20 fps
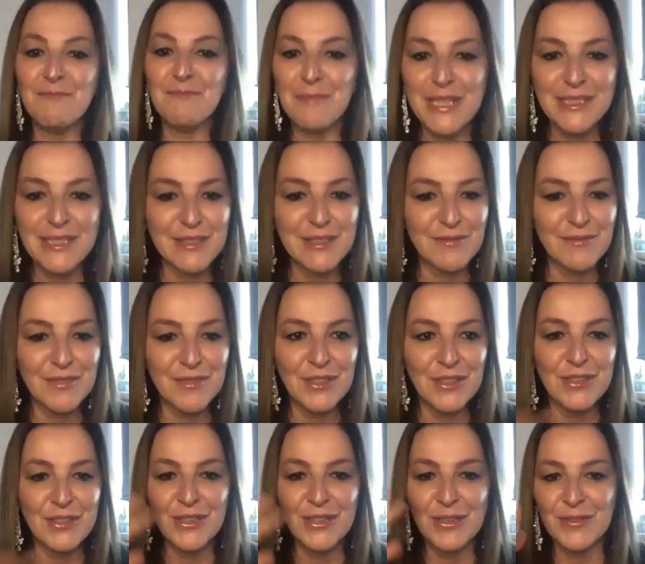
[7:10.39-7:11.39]
piece of
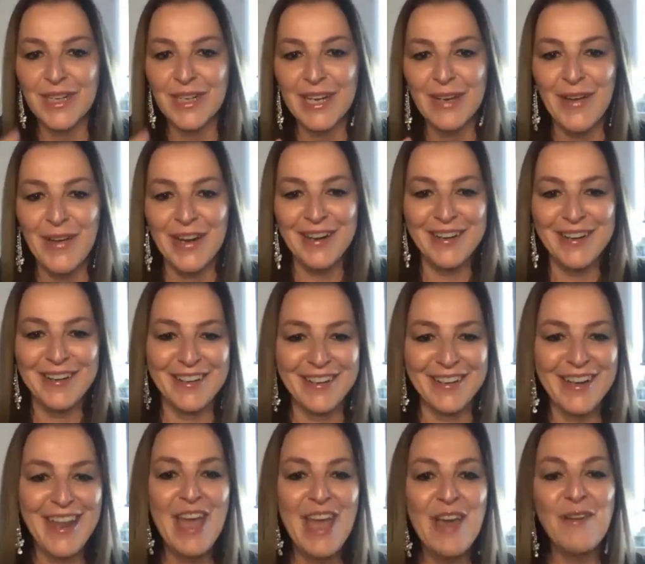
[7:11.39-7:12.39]
food or whatever,
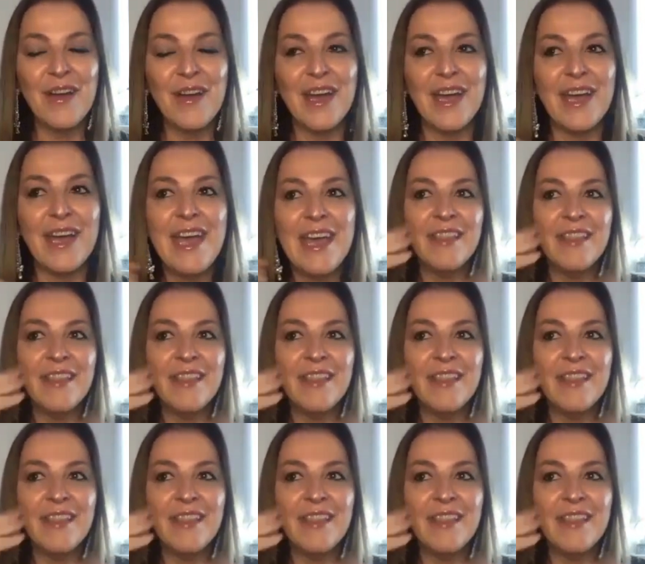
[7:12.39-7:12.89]
right?